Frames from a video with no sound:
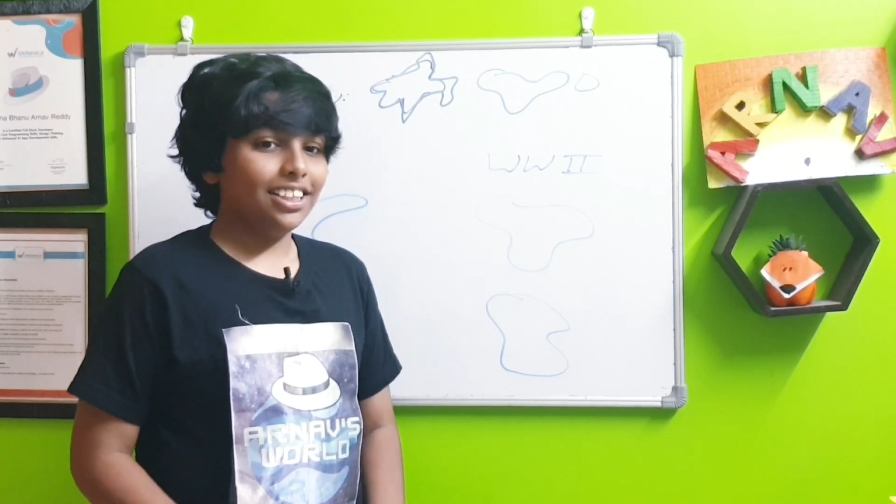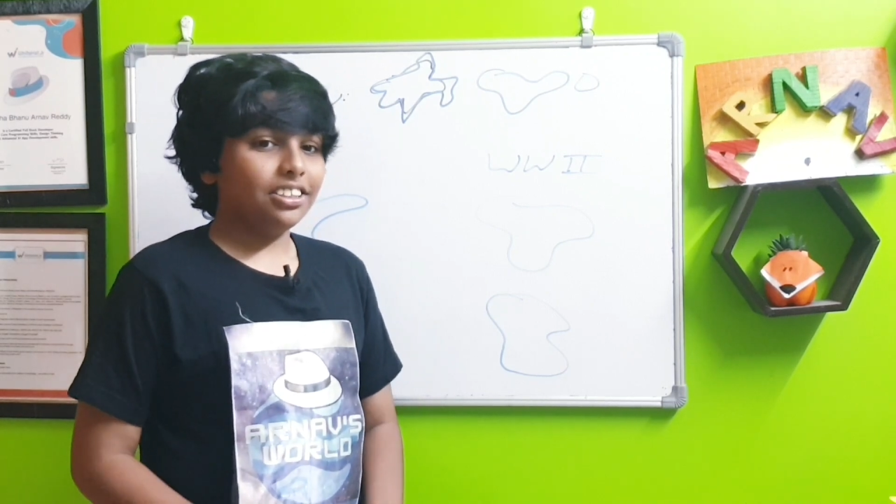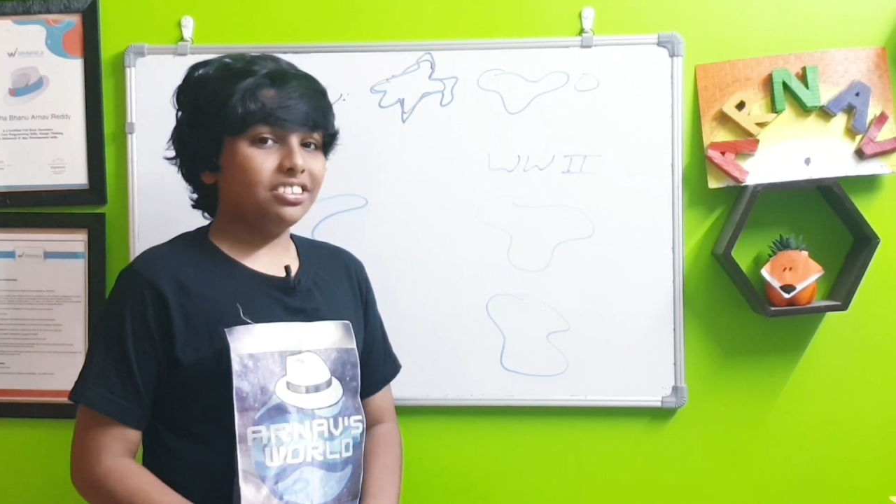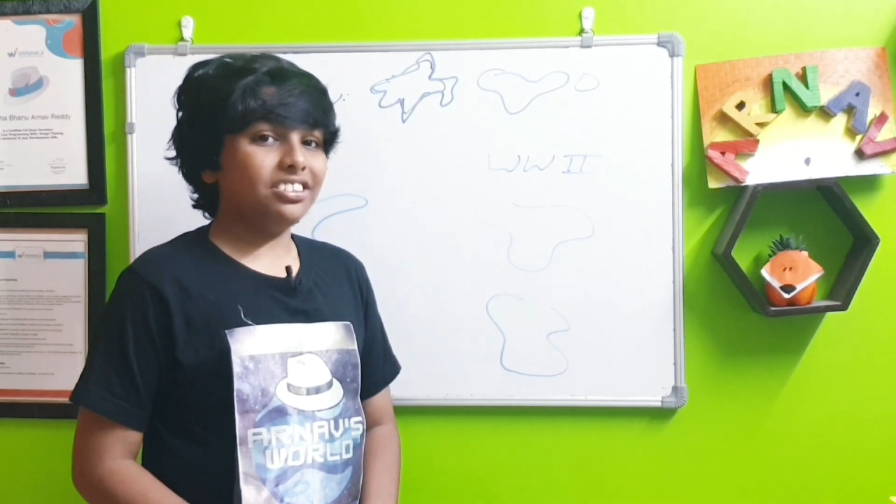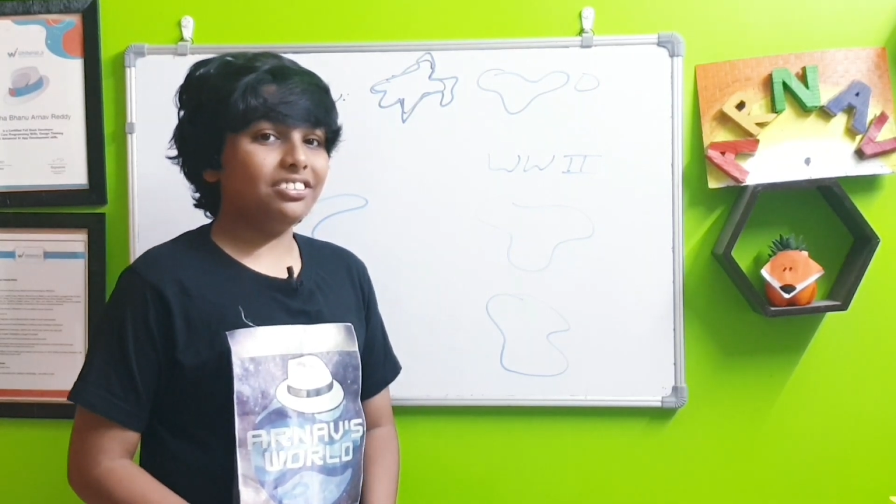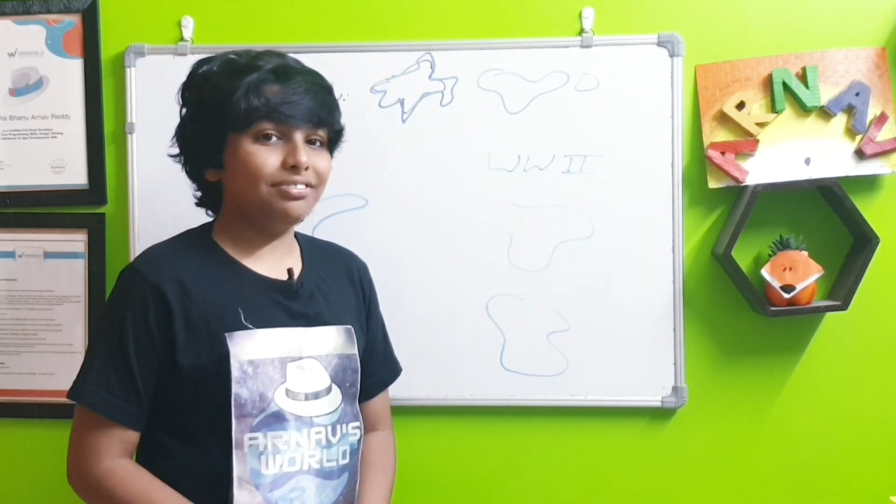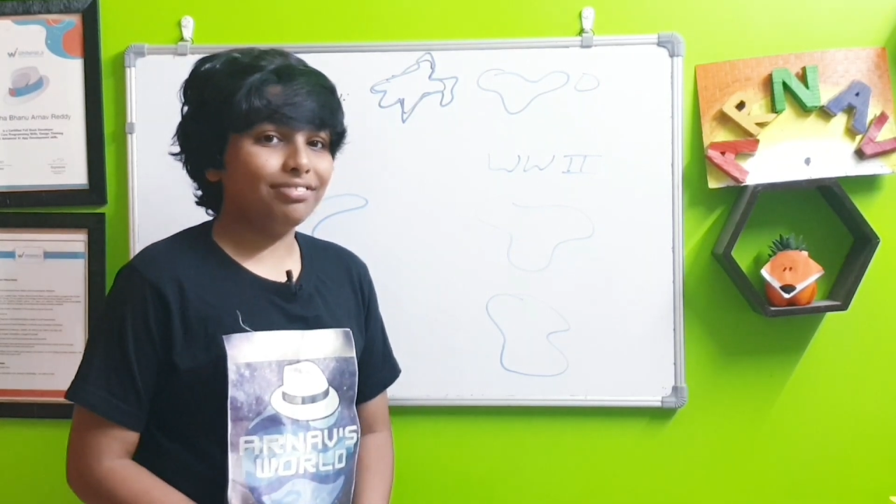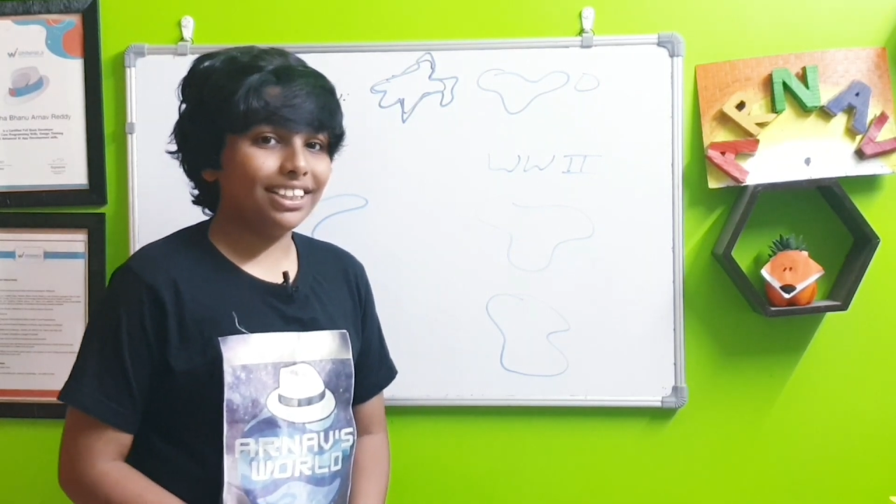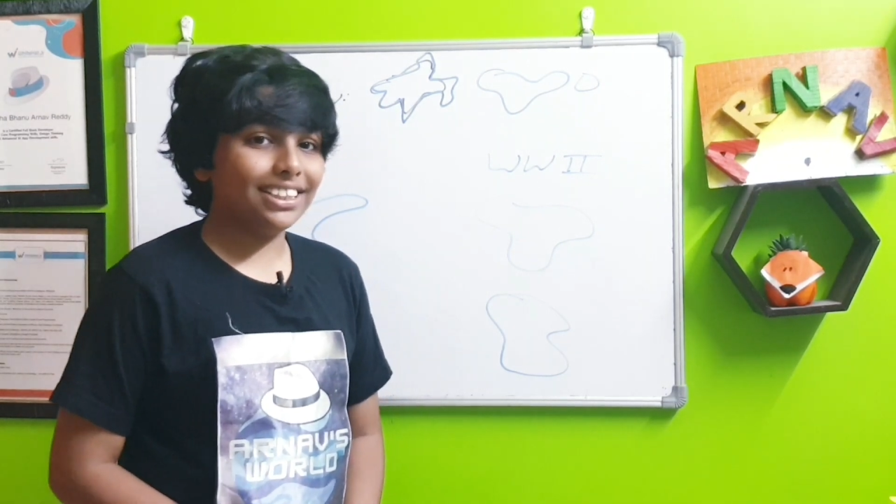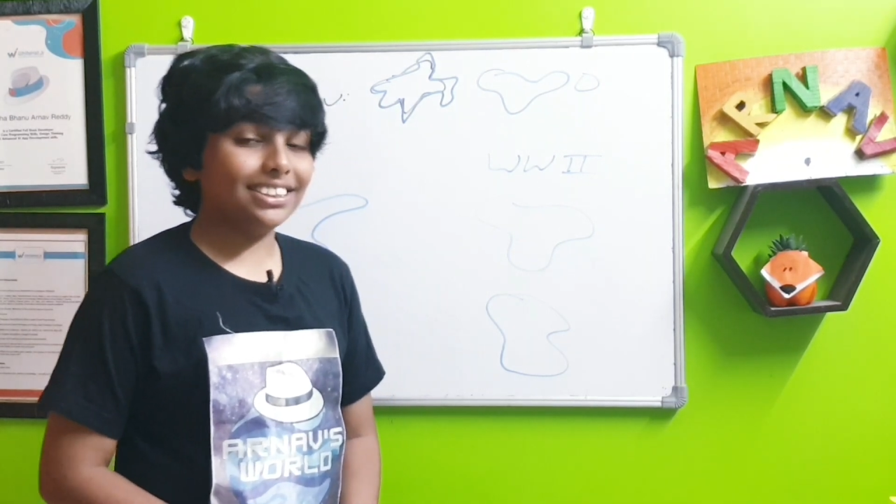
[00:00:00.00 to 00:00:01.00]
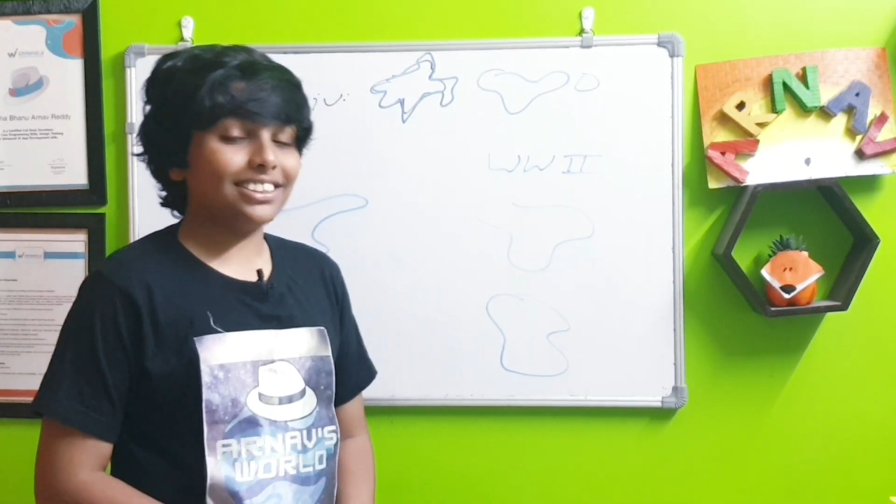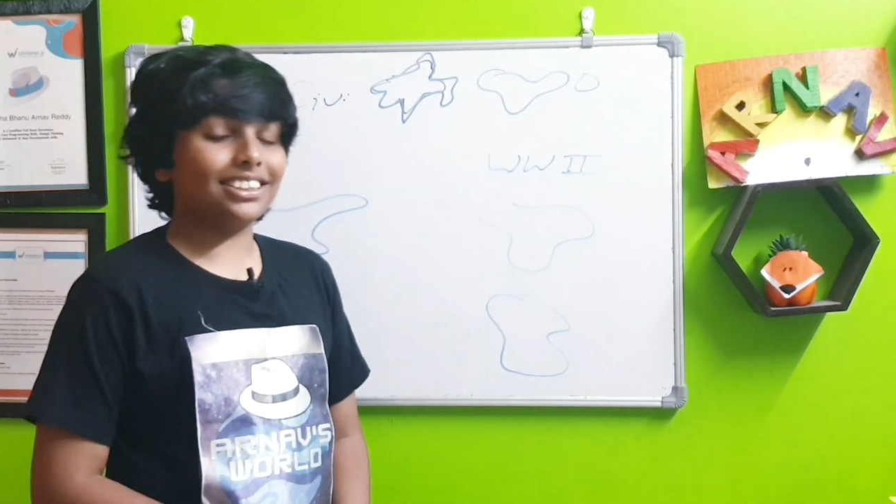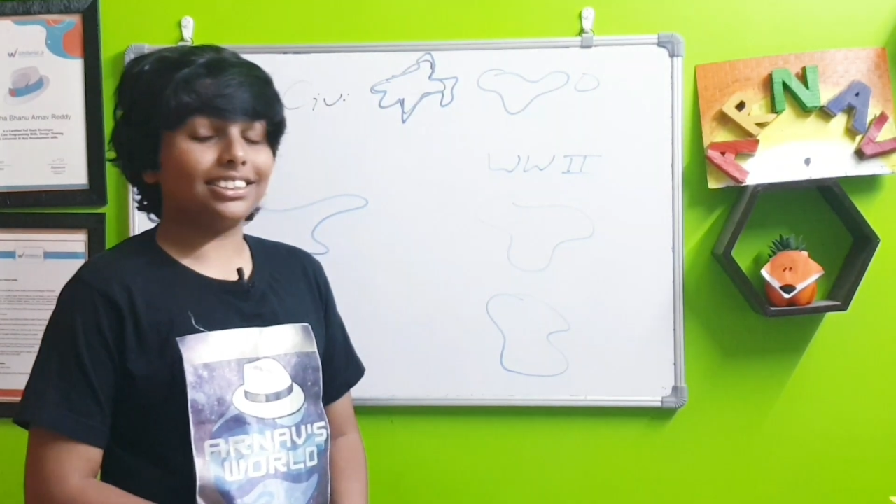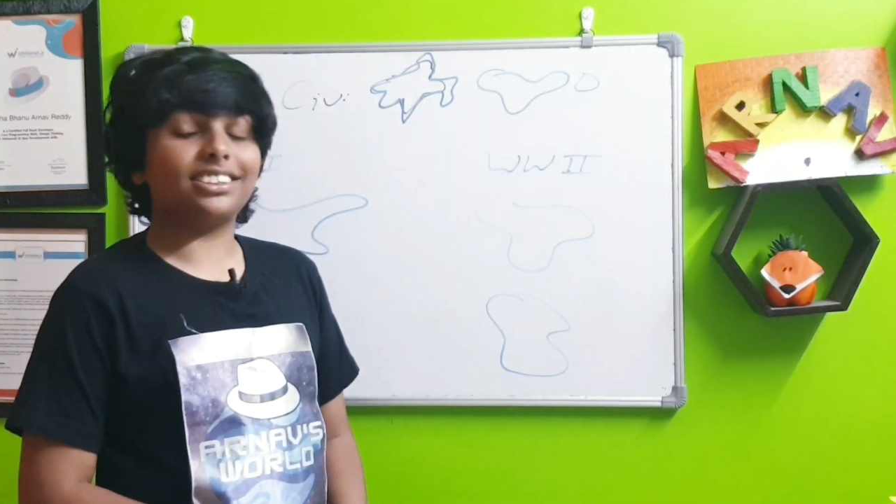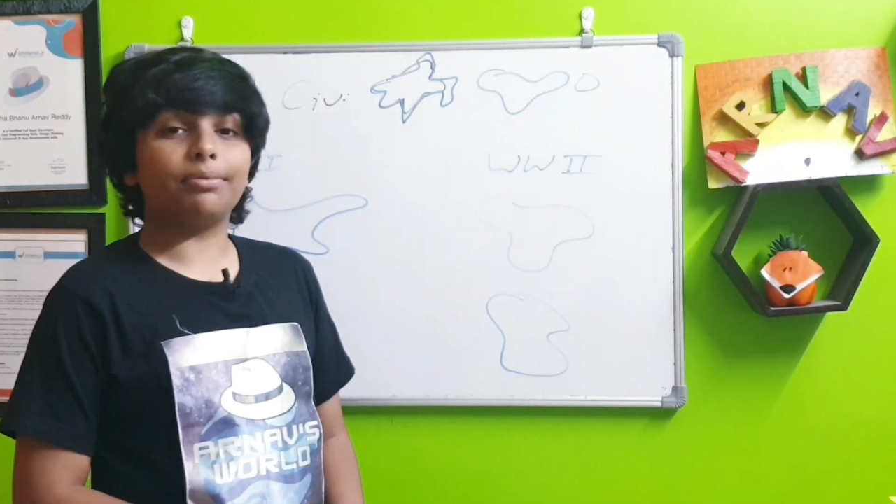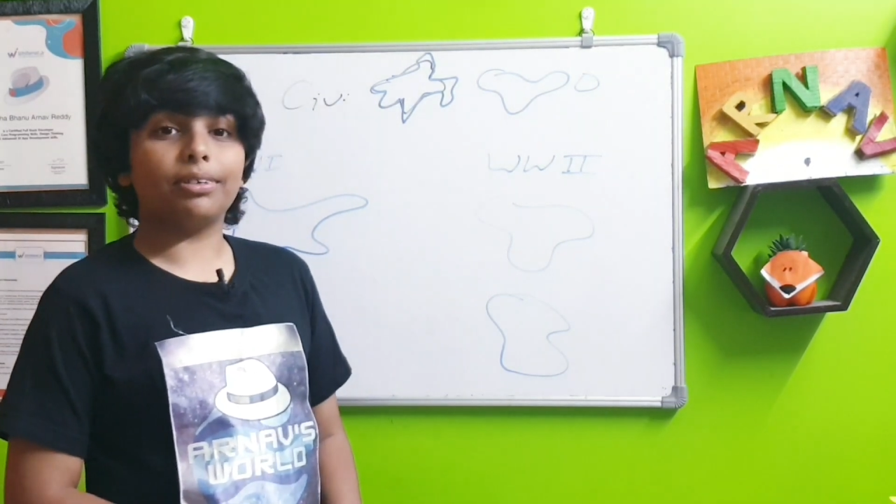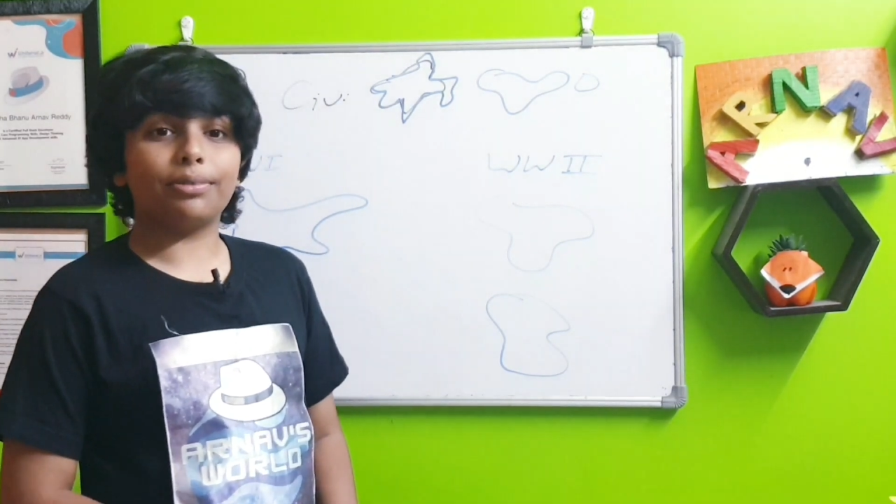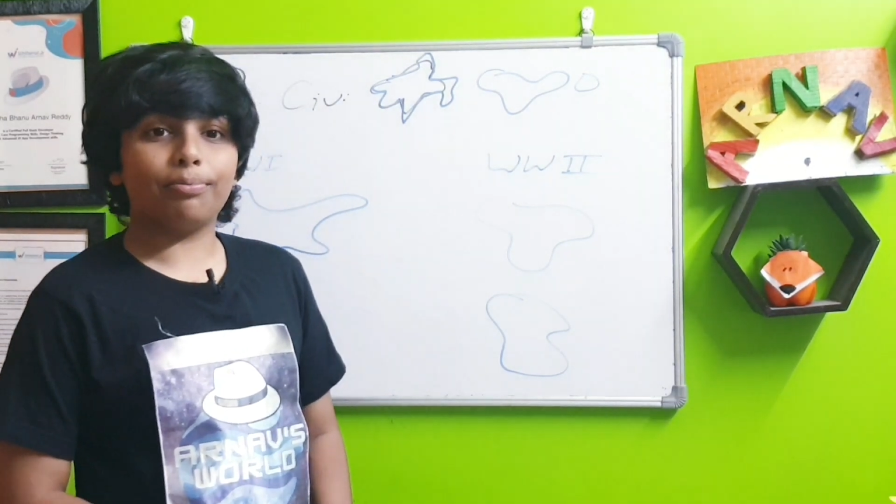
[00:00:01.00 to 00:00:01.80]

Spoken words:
So we discussed about